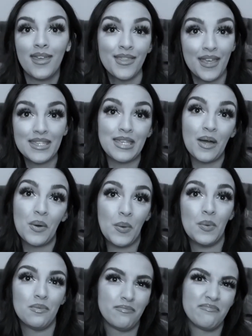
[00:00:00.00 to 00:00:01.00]
That's how
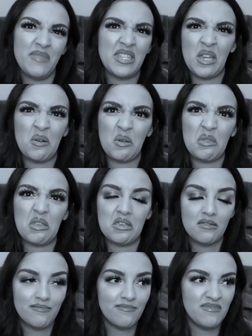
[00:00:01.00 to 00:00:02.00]
good
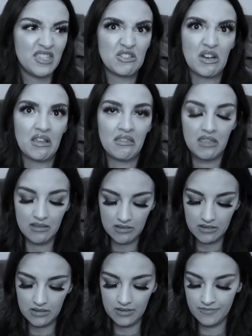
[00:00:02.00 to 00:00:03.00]
the strength is.